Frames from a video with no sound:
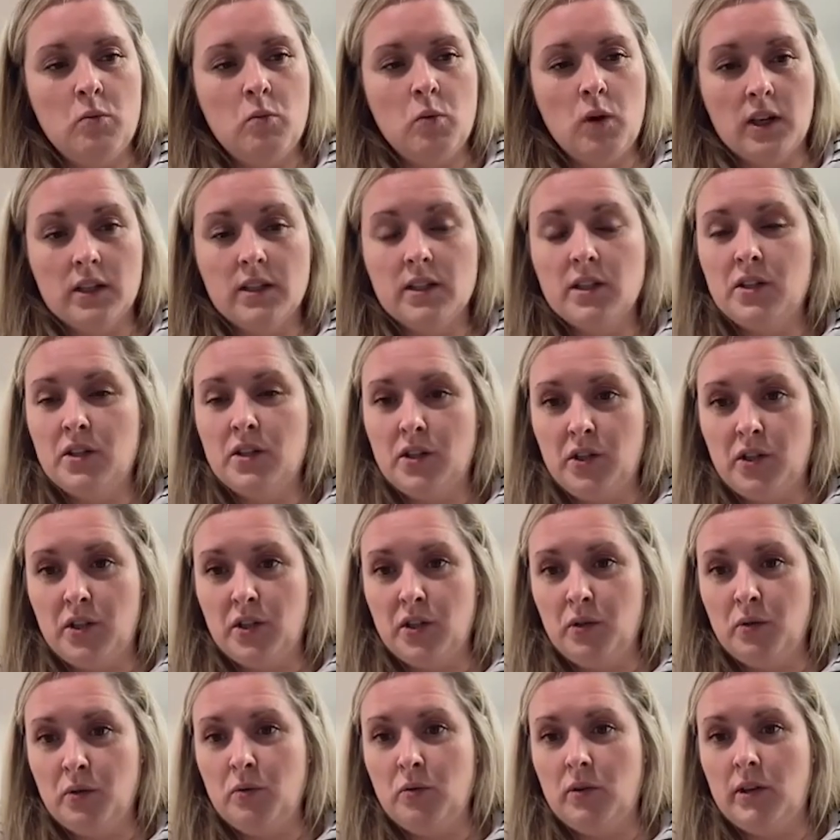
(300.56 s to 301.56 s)
wanted
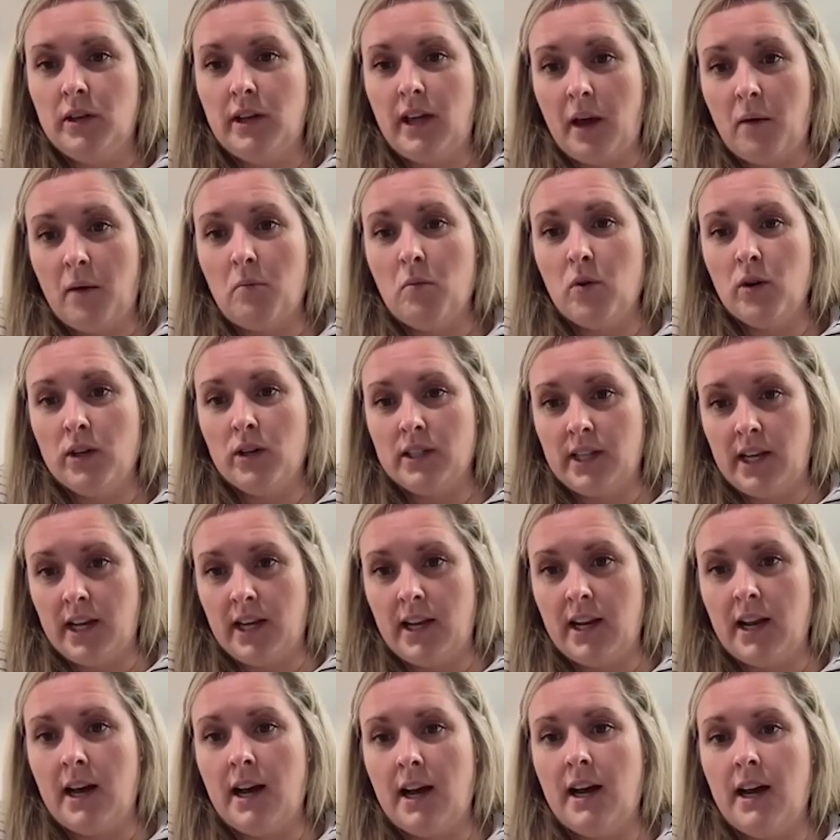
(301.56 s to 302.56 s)
to get more
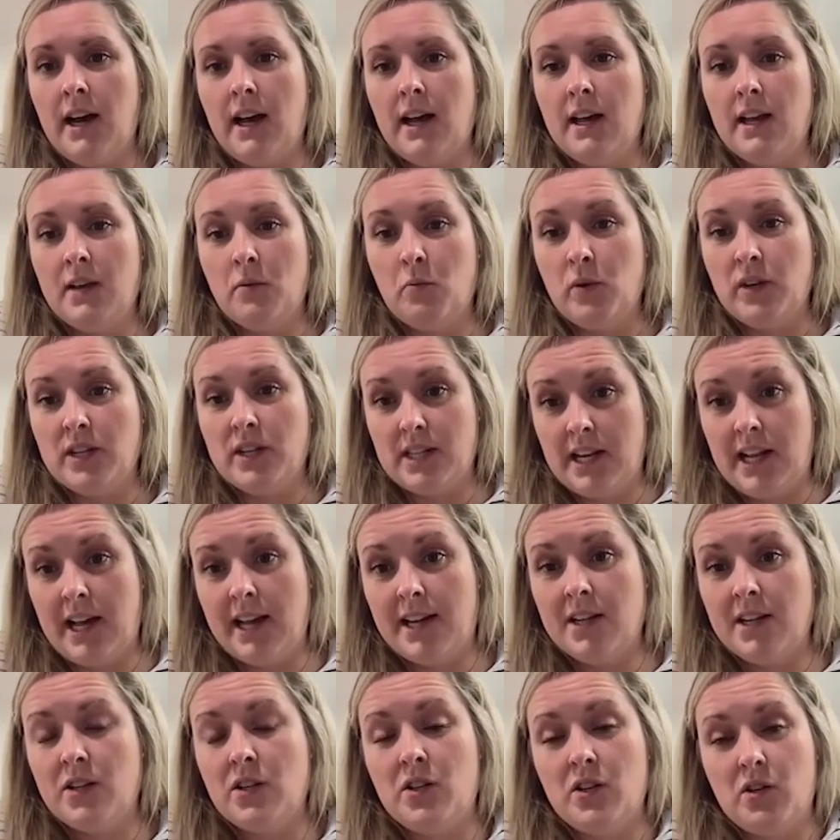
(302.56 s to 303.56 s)
data, which
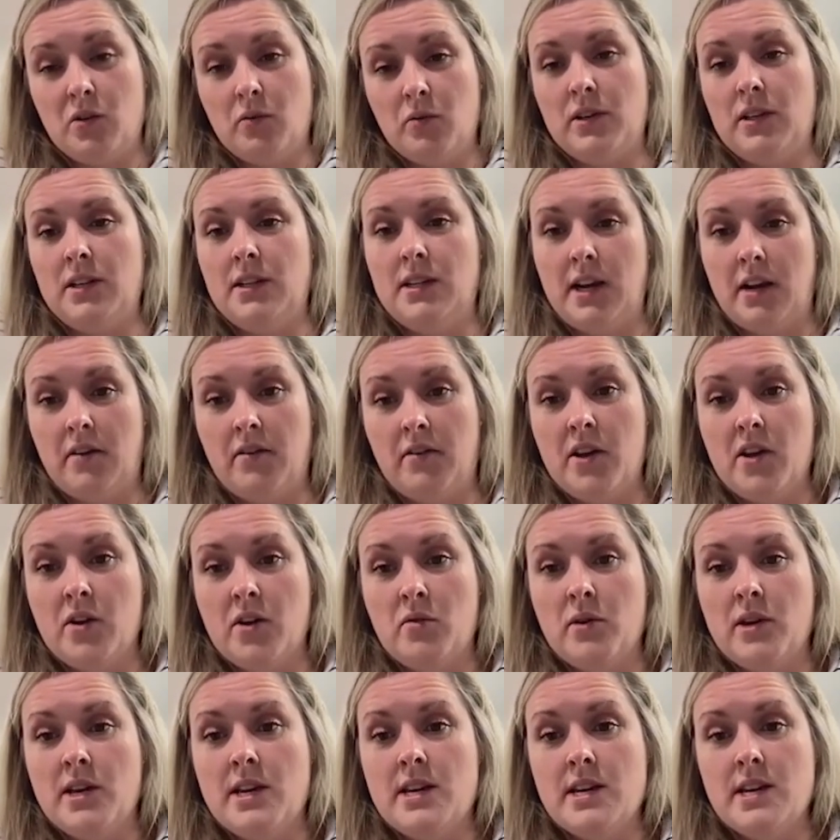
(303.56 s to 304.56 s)
led us to a stereo
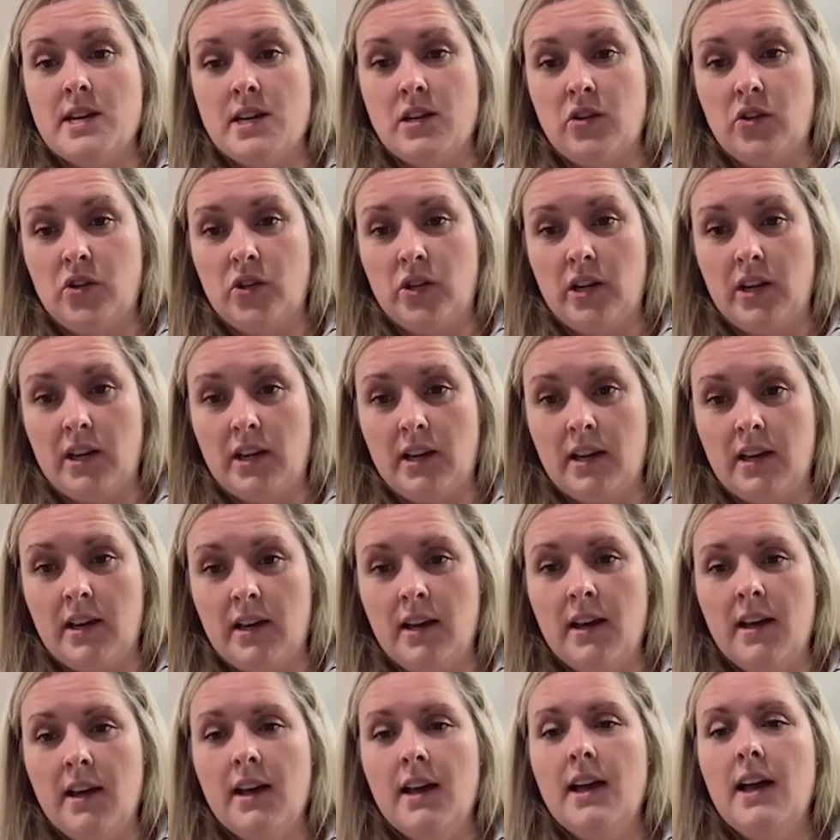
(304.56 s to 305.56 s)
EEG,
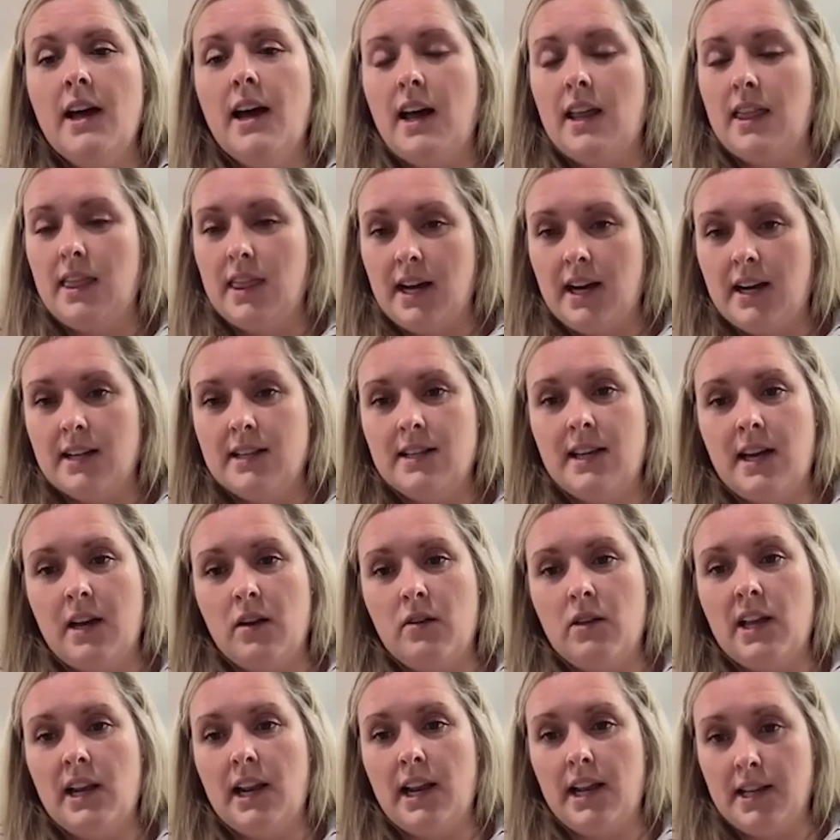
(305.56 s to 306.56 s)
and that's how
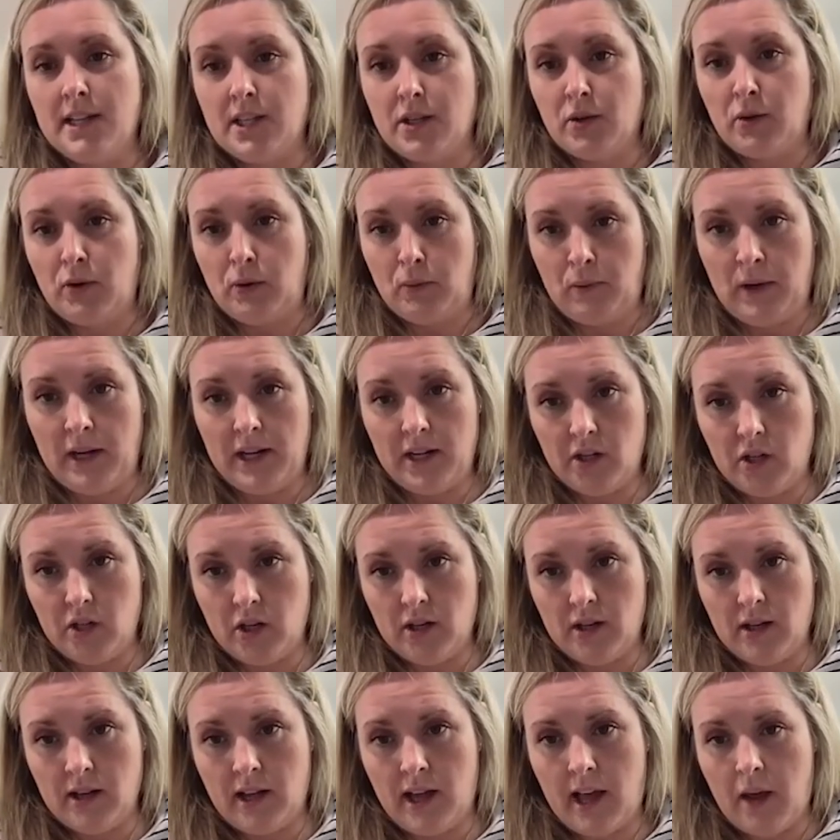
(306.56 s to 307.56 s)
the laser
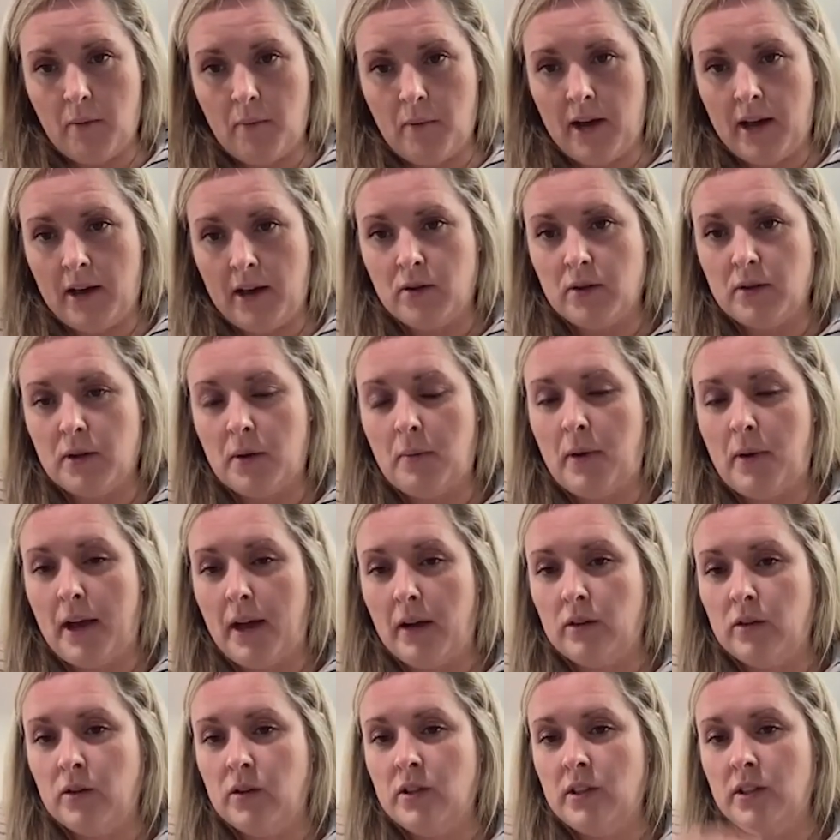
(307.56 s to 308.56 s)
ablation came
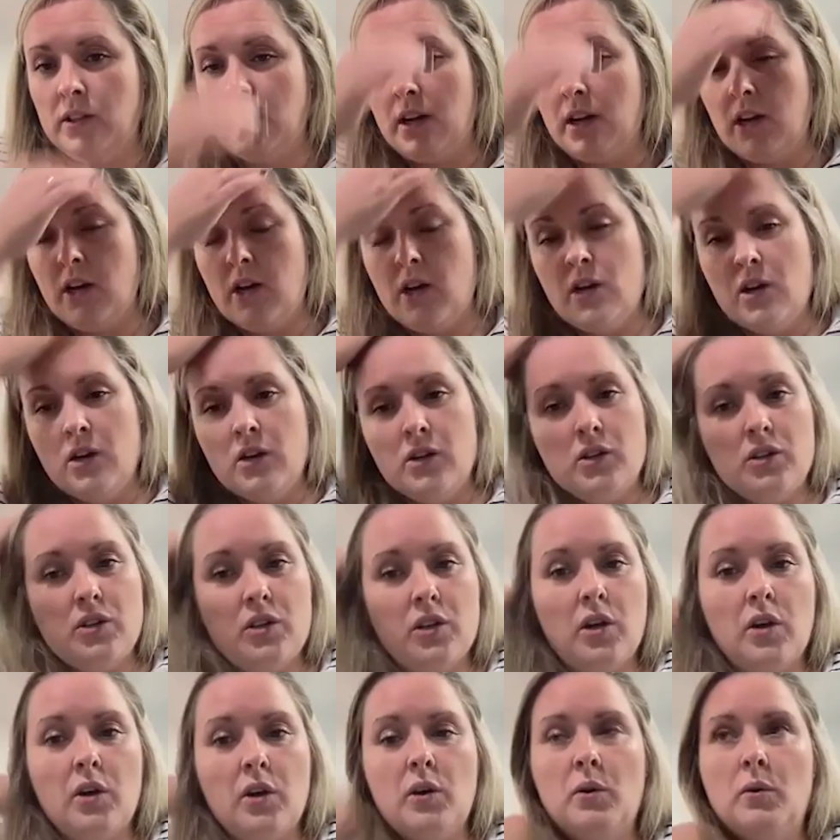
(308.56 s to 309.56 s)
about.
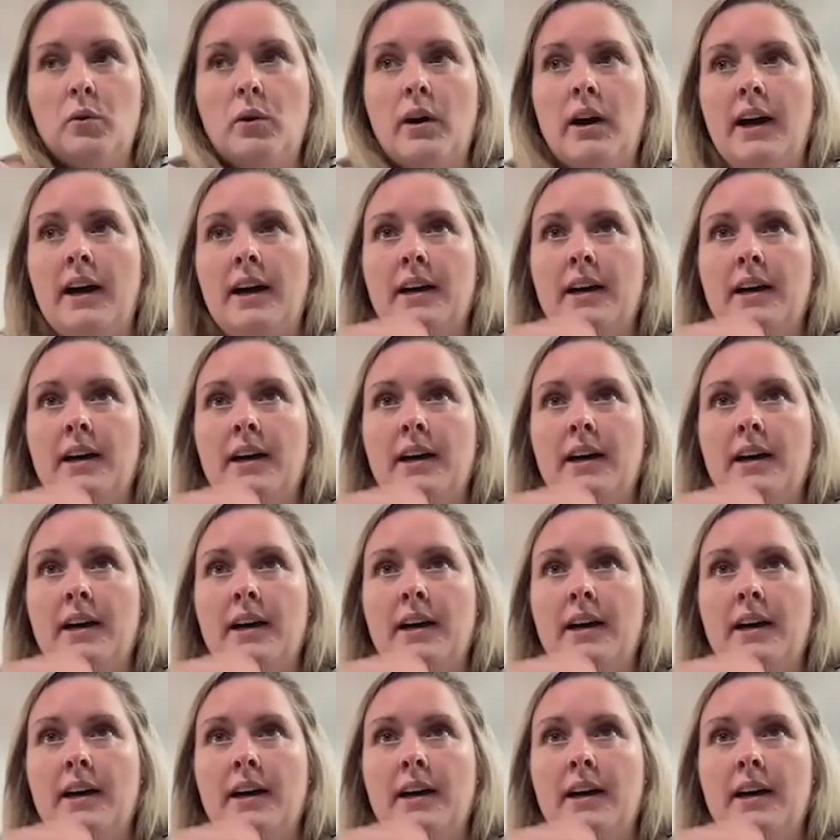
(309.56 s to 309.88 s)
So